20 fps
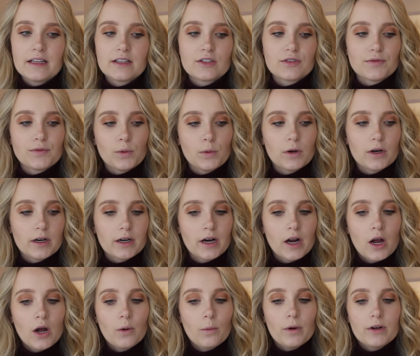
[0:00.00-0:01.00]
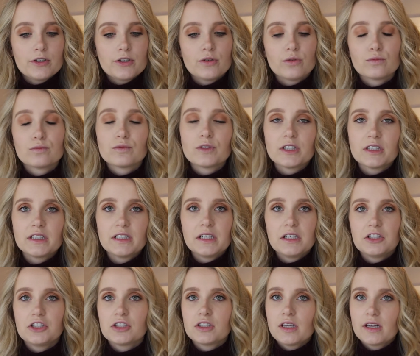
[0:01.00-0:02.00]
It's for when you really
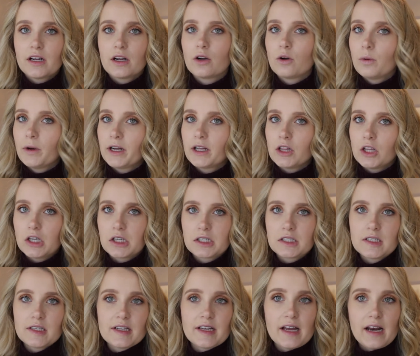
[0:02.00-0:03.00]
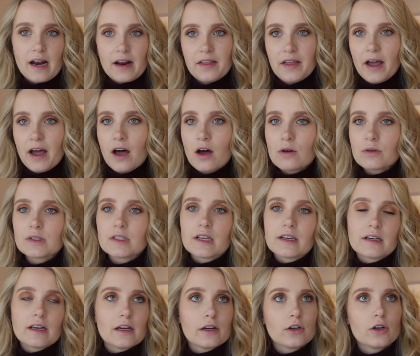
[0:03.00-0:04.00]
need just like a quick look to get out of the house
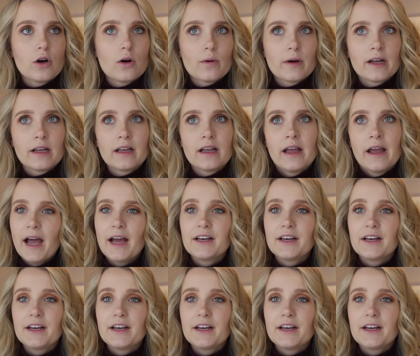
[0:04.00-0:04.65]
and get going,